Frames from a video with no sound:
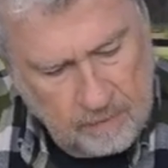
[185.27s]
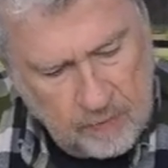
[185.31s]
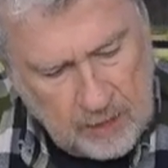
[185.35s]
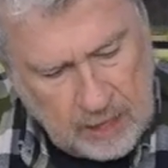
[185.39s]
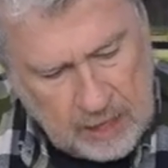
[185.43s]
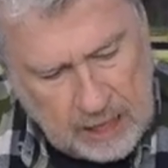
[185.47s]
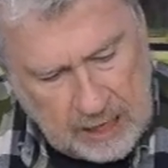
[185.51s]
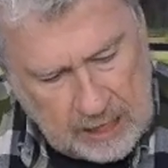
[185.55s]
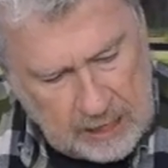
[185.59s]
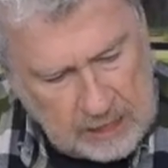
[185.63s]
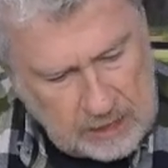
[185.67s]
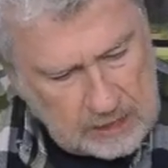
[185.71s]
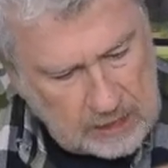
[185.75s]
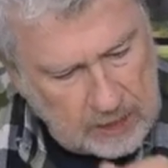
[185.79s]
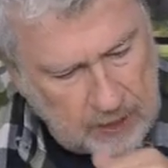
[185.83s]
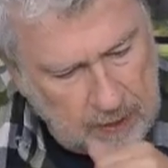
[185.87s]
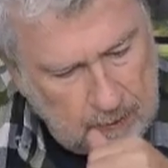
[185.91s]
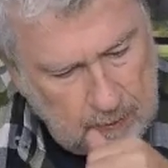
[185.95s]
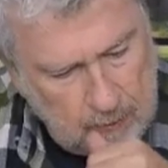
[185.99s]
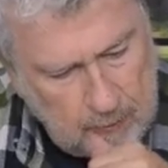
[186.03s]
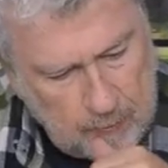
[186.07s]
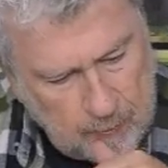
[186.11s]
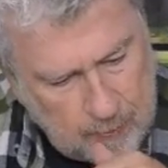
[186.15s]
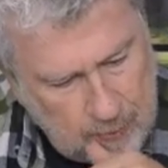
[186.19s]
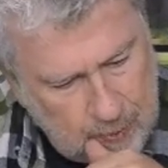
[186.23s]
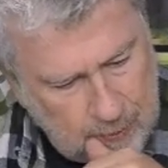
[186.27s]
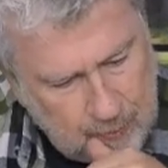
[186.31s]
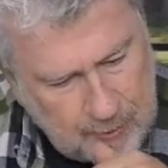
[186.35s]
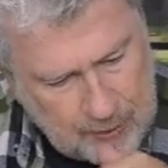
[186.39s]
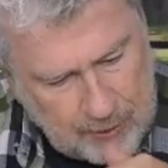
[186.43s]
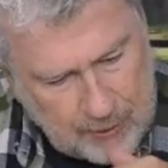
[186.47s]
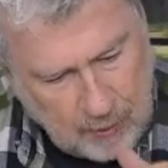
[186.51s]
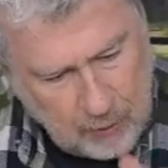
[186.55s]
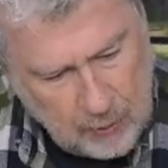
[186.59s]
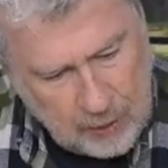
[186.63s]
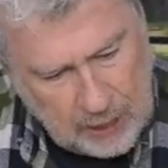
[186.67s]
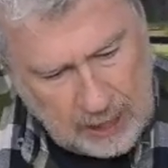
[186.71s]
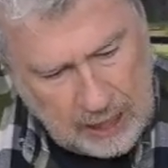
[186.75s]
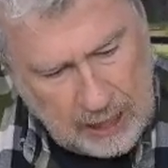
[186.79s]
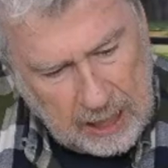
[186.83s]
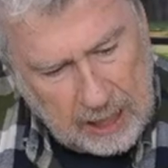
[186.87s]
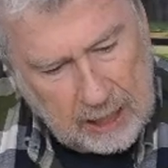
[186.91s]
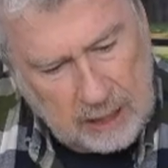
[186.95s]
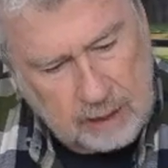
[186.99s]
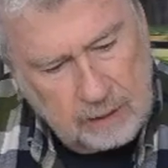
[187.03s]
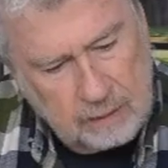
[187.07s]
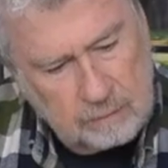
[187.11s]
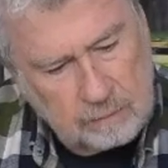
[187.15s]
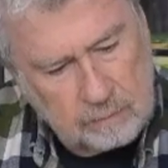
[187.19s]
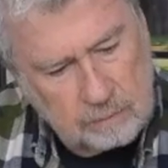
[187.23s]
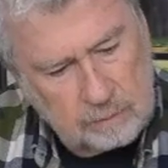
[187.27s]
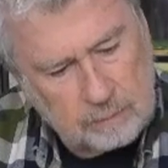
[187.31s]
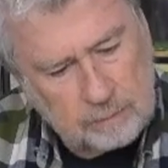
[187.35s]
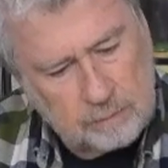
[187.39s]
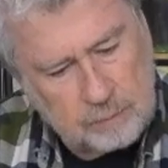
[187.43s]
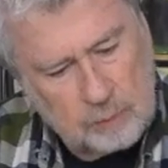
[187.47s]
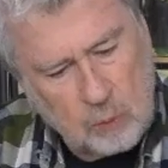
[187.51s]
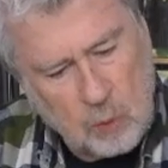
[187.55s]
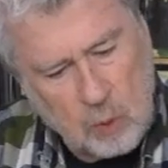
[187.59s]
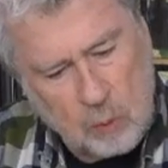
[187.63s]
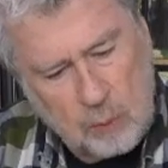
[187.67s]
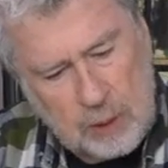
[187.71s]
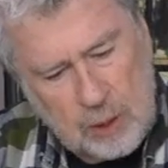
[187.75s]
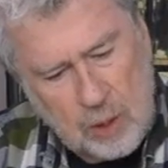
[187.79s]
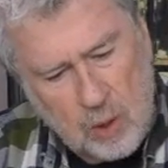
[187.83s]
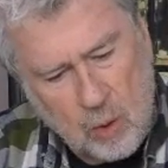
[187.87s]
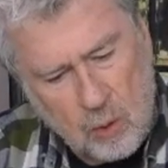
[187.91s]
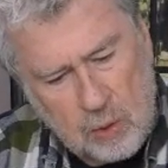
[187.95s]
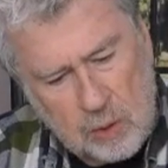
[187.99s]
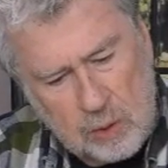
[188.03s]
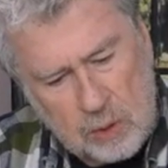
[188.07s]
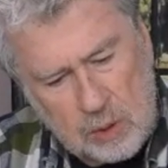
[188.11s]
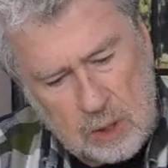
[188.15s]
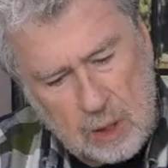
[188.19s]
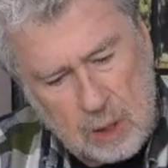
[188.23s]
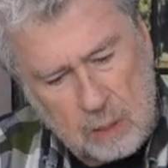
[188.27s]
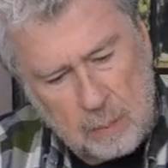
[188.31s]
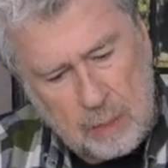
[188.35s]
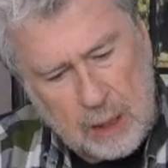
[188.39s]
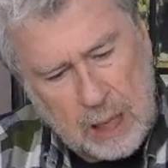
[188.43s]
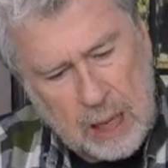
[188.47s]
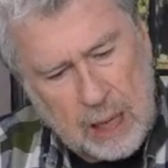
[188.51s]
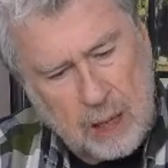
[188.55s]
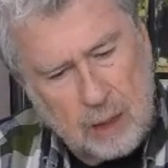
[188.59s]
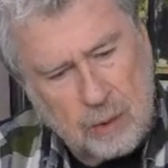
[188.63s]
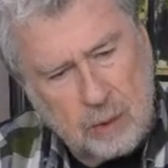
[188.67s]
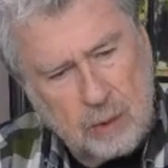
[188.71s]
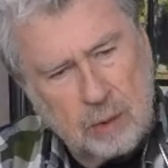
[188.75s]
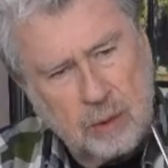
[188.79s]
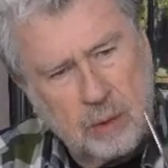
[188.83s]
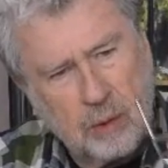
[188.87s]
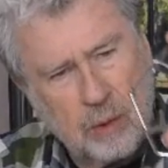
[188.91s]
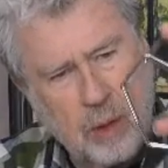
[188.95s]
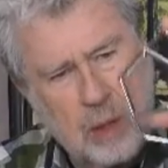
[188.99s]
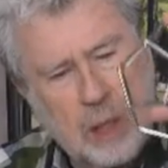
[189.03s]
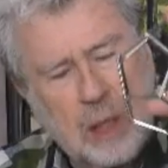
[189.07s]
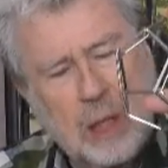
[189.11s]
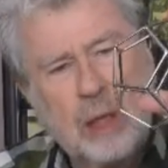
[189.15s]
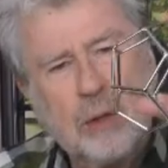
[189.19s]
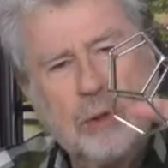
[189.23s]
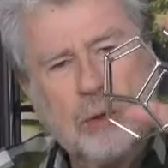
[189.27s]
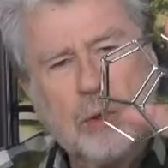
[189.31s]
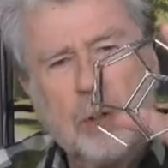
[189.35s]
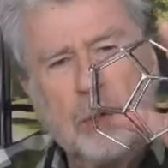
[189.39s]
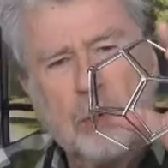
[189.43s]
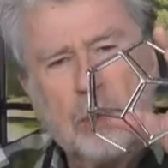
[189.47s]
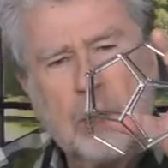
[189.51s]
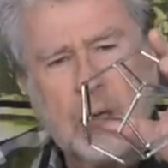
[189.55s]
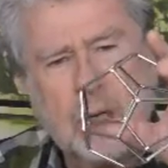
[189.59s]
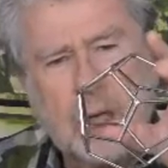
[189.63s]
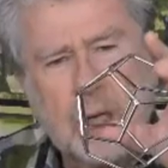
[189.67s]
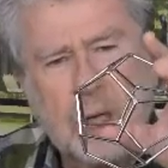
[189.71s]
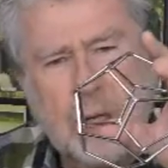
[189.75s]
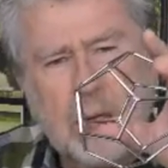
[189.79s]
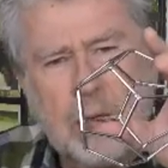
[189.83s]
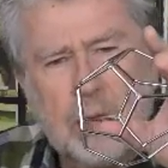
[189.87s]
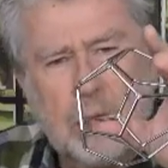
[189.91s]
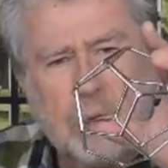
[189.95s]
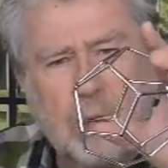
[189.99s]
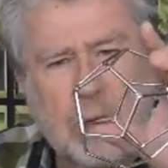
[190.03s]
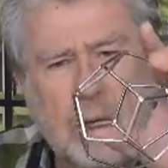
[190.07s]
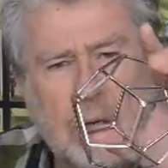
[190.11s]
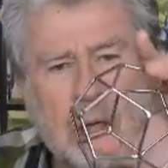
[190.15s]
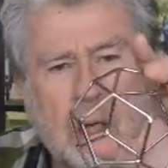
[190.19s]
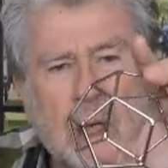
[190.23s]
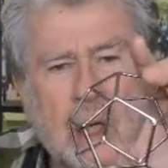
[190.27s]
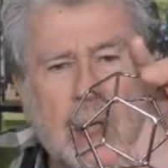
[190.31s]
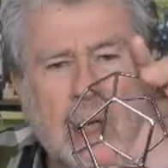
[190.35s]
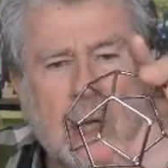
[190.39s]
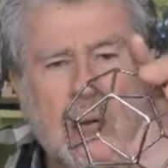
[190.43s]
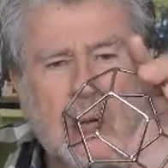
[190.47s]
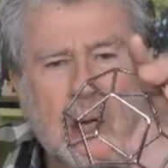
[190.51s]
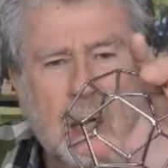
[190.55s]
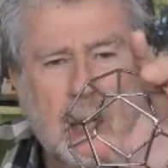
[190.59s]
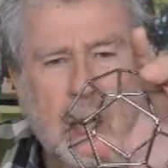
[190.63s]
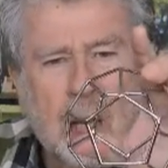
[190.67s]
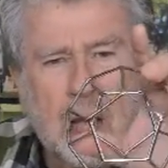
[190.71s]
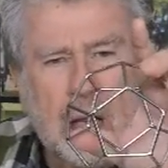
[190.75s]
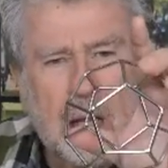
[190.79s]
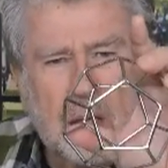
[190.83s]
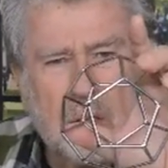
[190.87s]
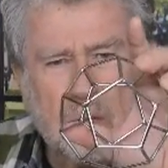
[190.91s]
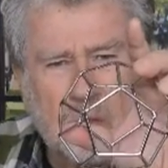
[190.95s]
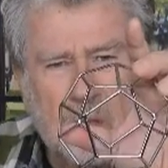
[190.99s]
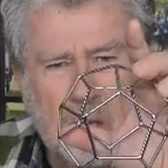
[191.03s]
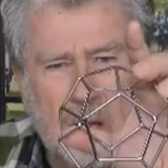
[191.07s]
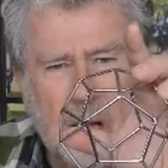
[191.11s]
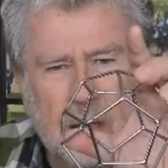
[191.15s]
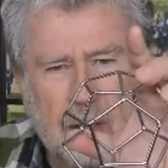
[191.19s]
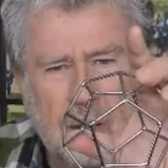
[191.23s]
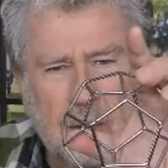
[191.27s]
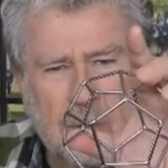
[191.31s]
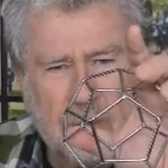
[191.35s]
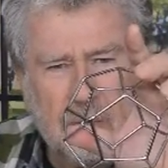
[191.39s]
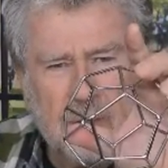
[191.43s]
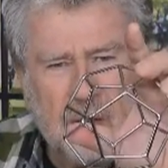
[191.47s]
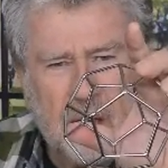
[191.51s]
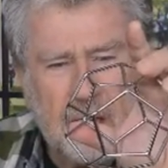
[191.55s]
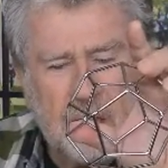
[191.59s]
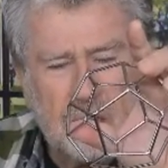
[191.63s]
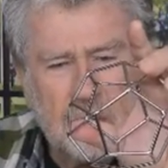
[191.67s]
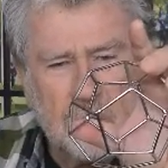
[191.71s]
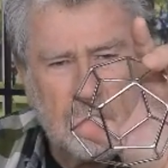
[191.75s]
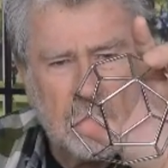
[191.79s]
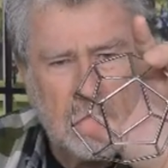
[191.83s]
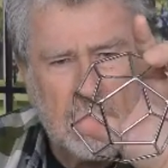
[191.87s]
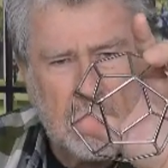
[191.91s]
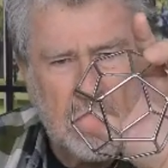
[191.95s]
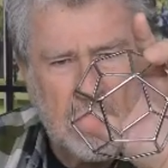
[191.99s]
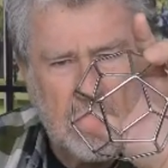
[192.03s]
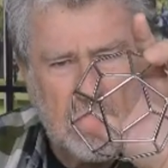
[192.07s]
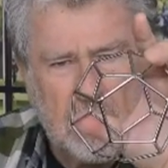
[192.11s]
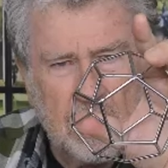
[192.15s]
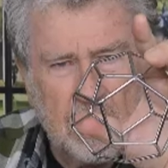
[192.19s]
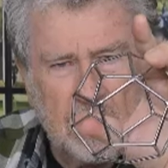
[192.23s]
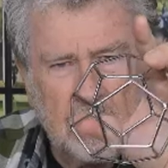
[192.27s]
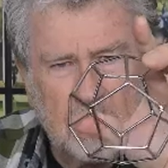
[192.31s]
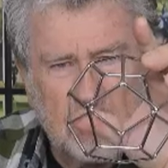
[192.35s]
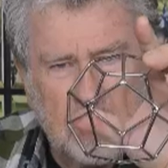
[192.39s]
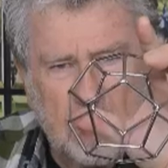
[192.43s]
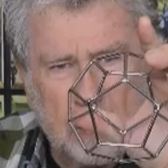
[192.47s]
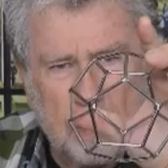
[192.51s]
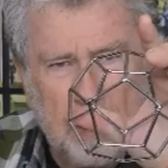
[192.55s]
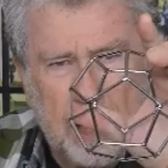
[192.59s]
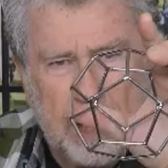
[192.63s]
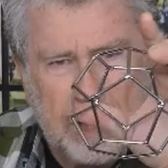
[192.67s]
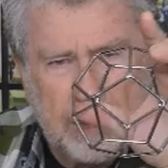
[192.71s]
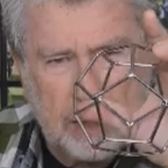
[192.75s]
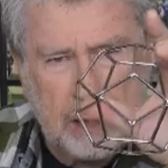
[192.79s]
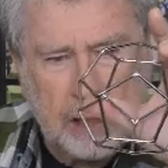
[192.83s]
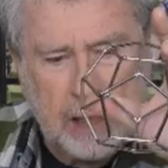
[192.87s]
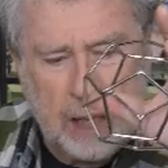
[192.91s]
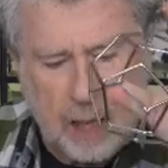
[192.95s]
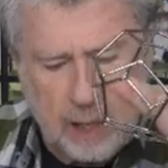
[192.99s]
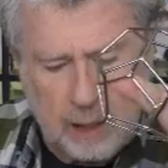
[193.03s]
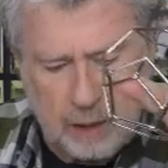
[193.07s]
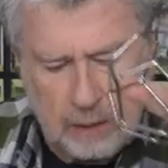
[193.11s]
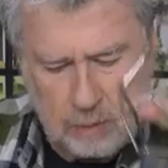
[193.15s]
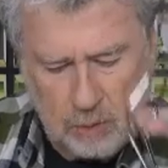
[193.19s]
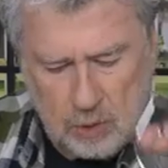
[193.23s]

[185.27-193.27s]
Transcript: And so when we go ahead, what we notice about the dodecahedron is that the face is a pentagon.